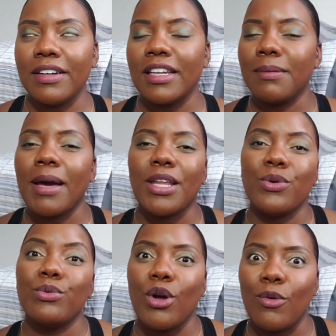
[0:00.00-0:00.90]
Anybody
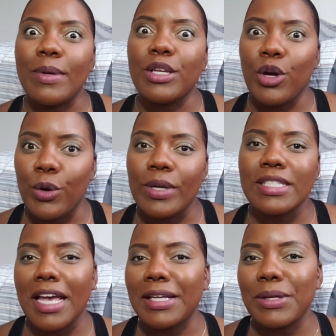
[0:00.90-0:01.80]
who know me know
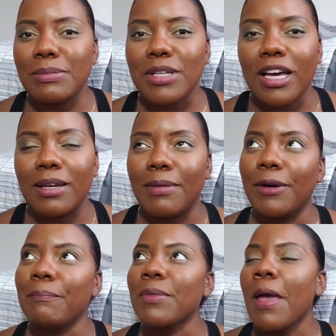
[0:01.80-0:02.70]
exactly who I'm talking
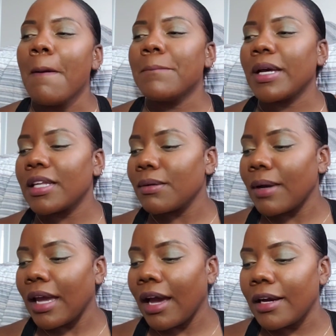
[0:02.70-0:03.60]
about. But anyway,